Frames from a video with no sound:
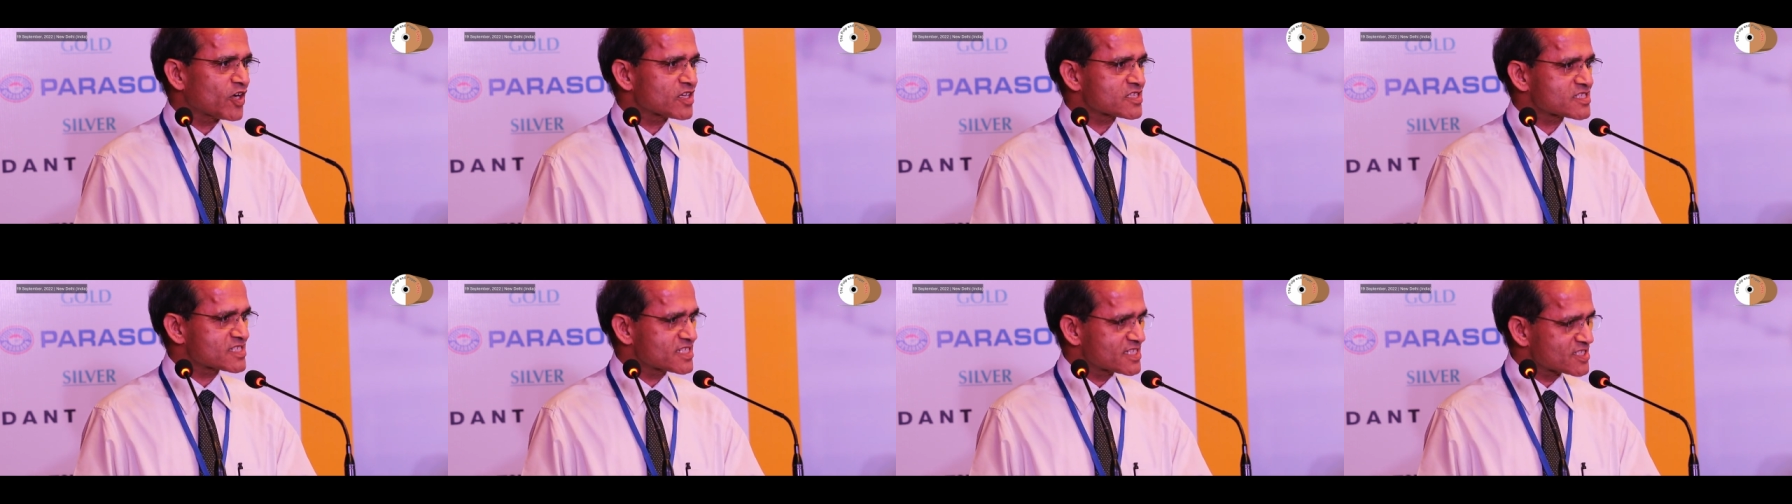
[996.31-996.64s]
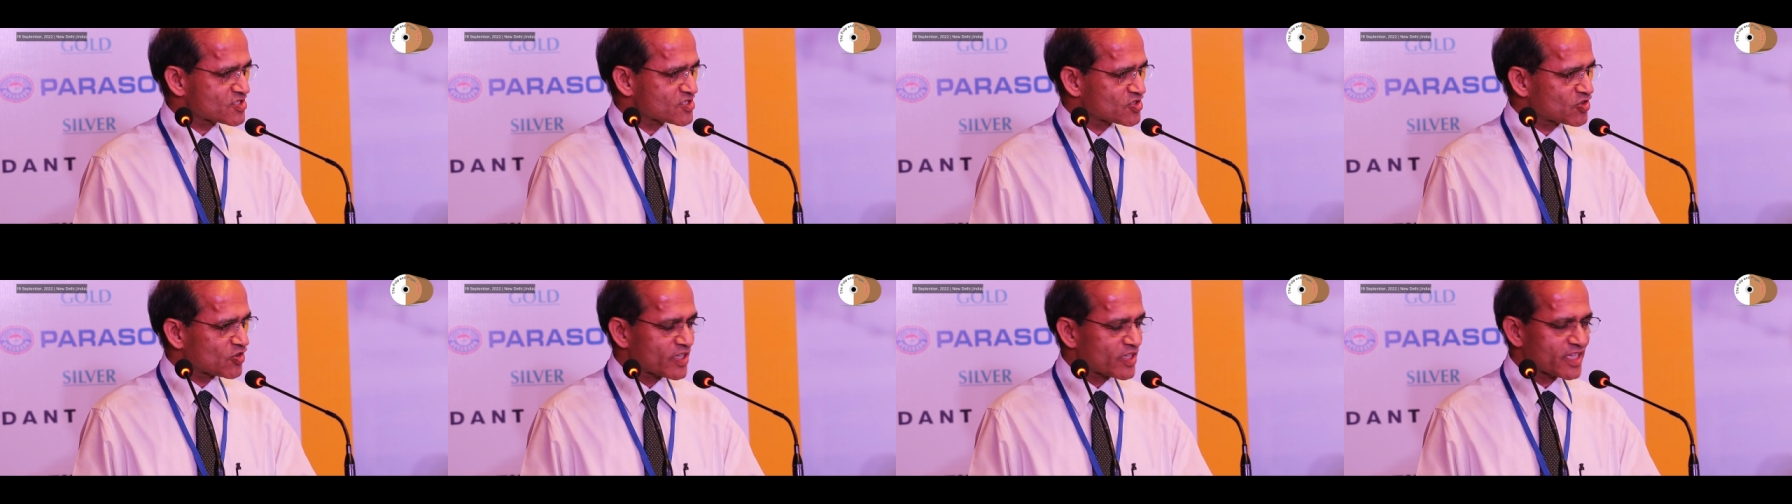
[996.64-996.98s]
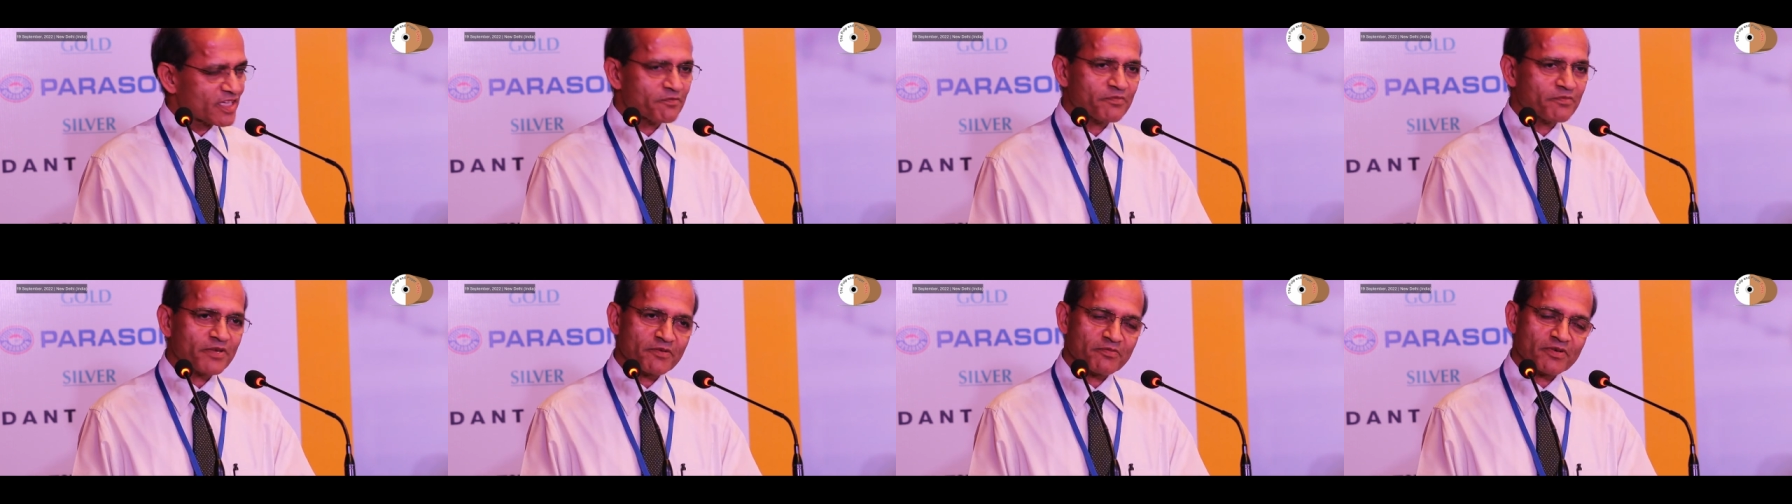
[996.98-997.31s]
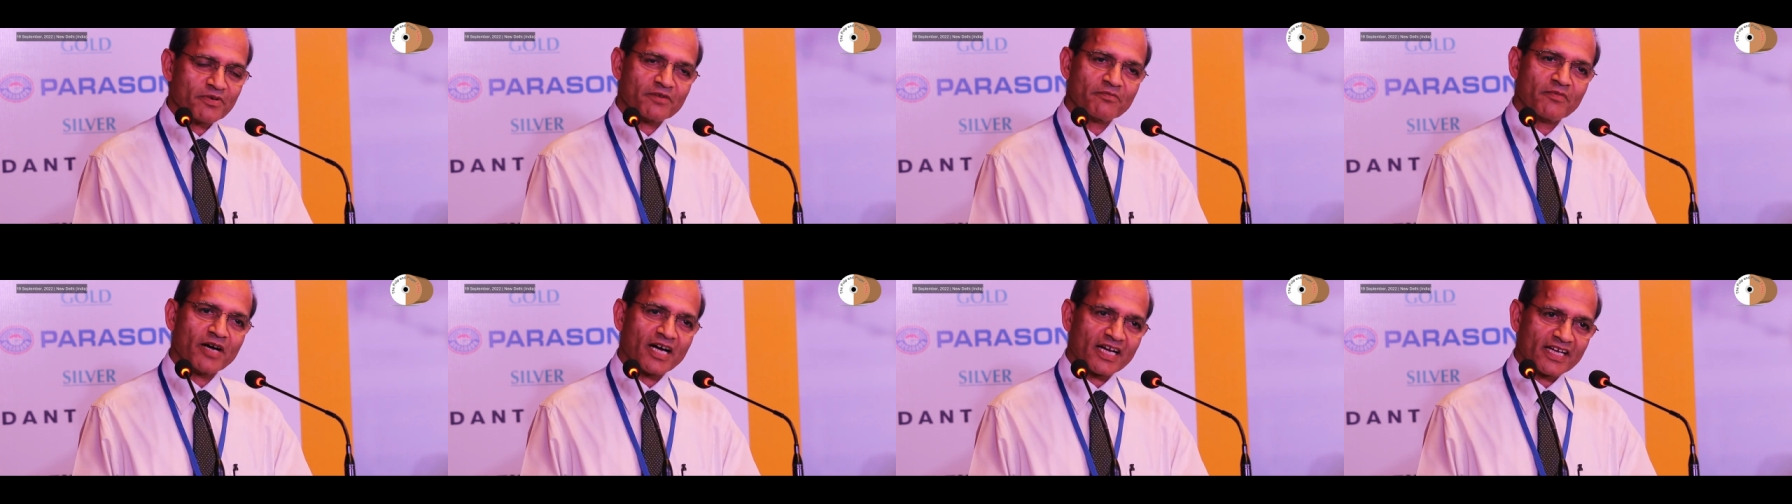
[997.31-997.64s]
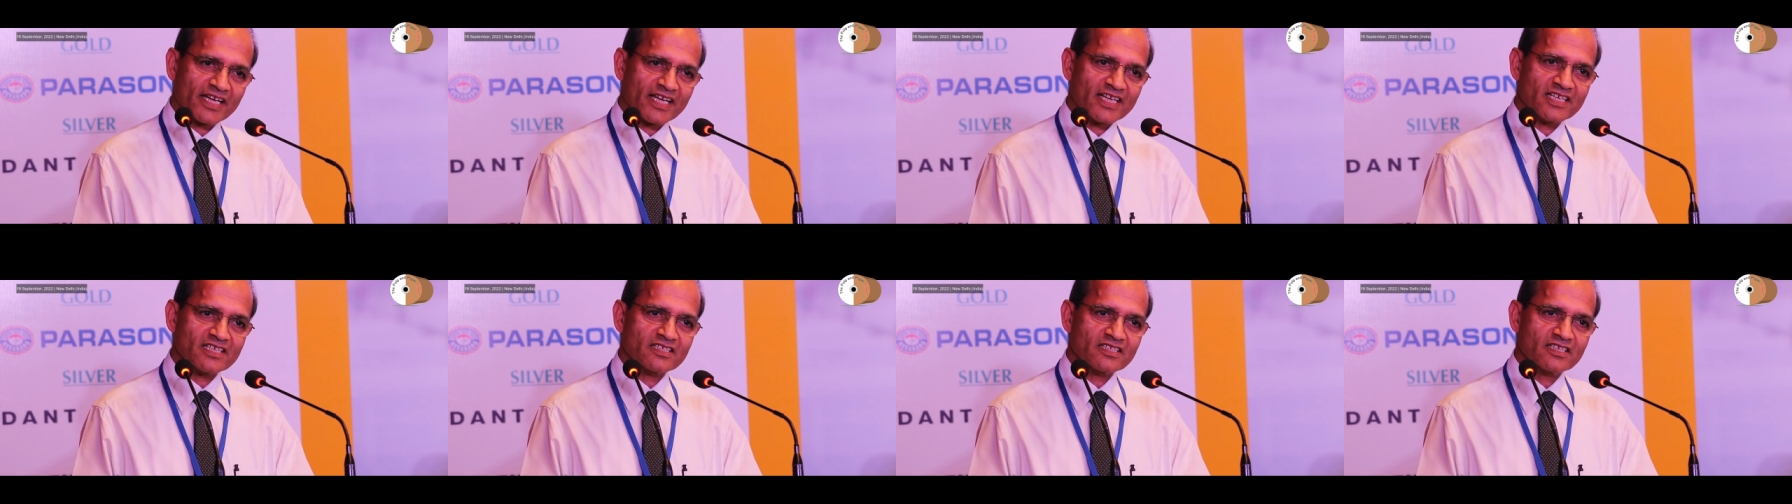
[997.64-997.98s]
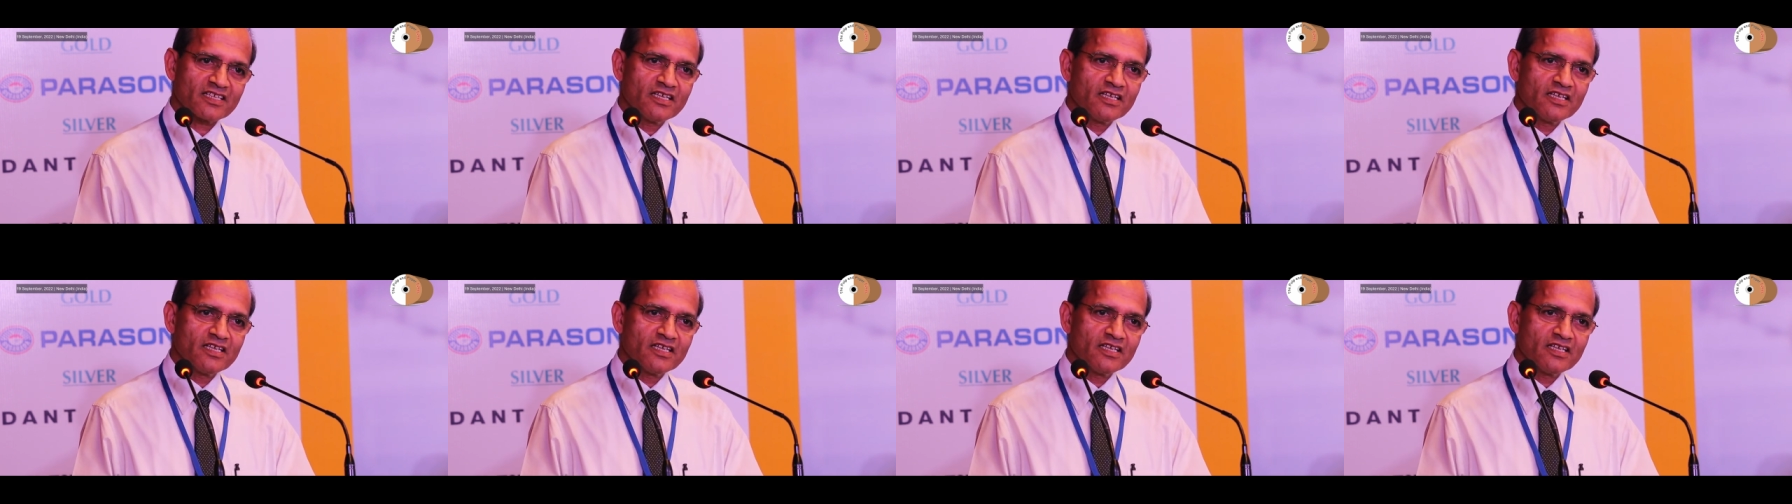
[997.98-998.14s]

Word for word: fastest growing paper market.